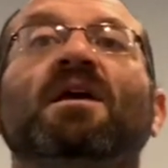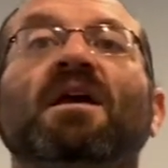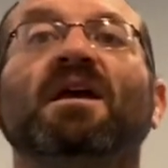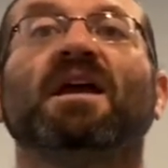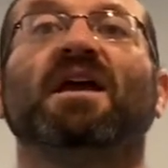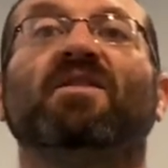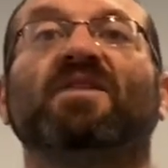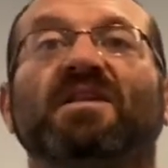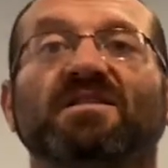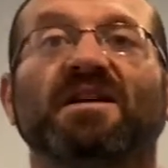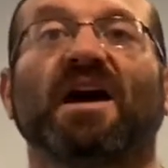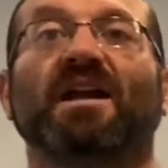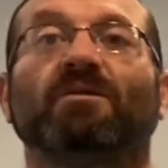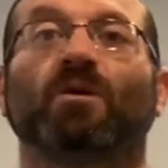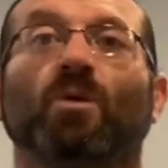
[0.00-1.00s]
in this kind
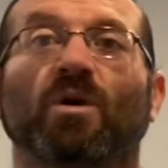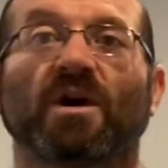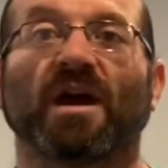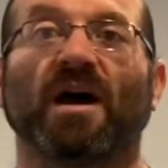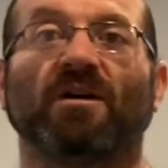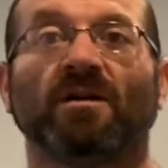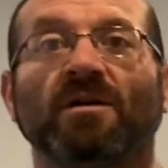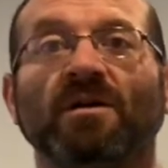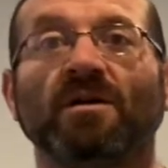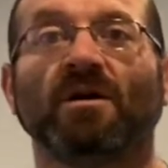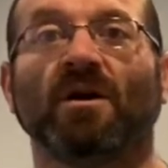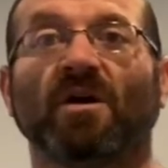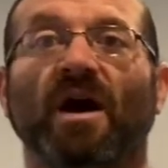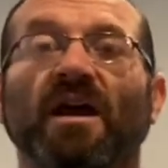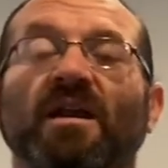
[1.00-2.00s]
of a workout, all
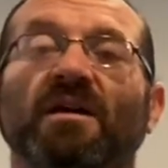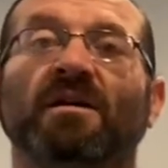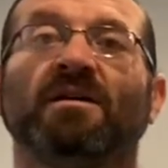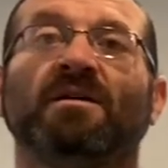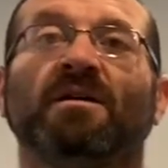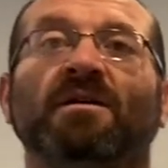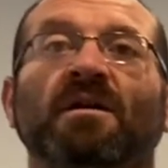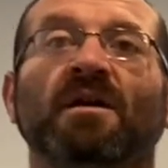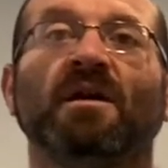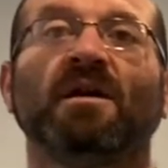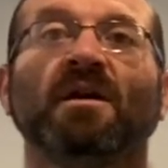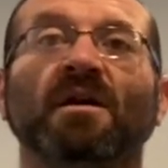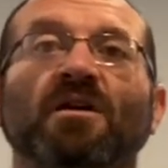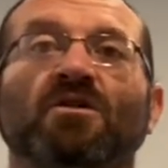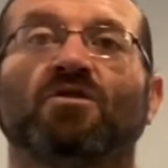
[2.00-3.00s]
right?
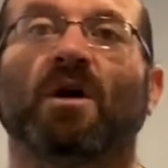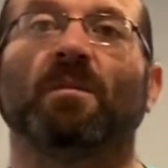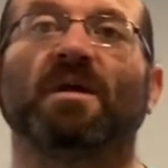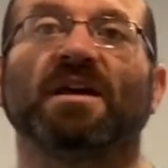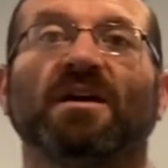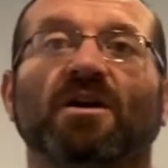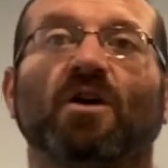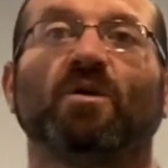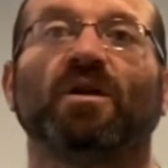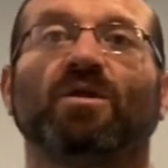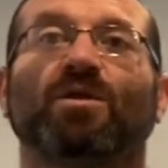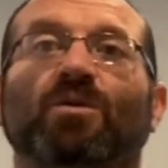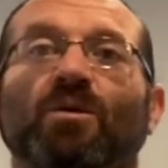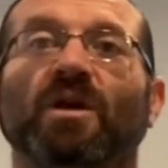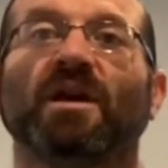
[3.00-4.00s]
So I'm gonna get going in
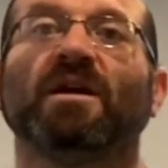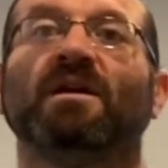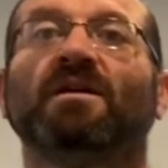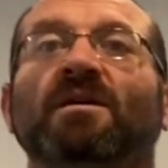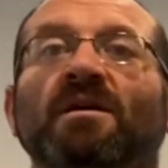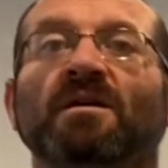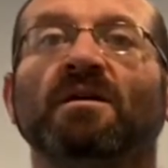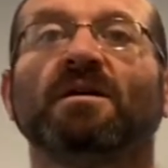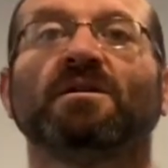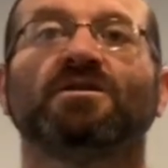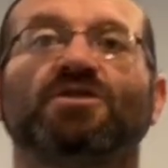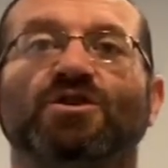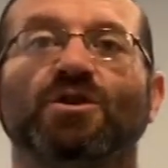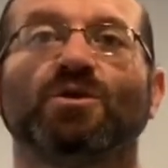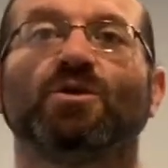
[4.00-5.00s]
3,
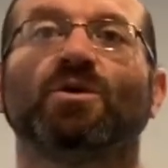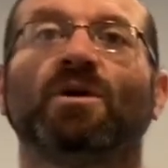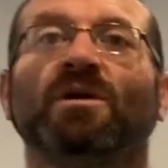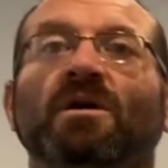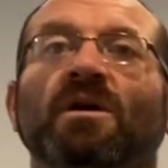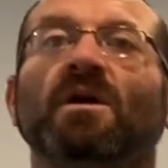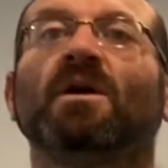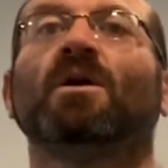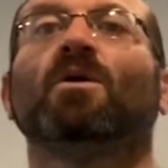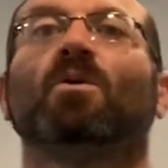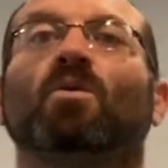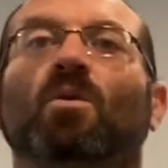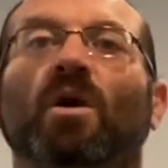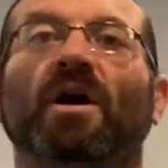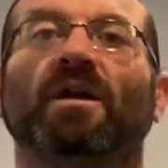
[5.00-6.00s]
2,
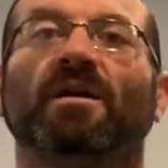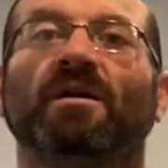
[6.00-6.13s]
1.